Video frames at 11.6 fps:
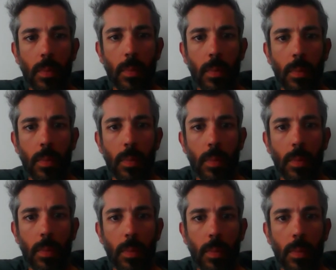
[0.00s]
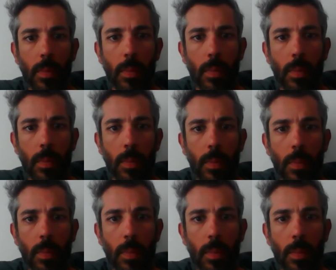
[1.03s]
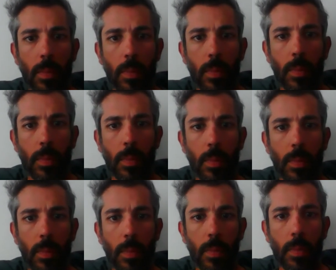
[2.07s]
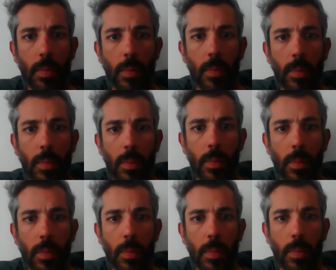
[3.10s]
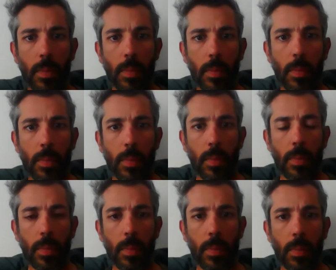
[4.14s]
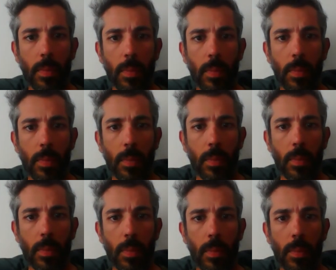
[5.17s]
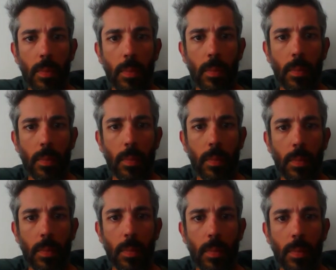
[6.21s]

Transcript: This person isn't speaking.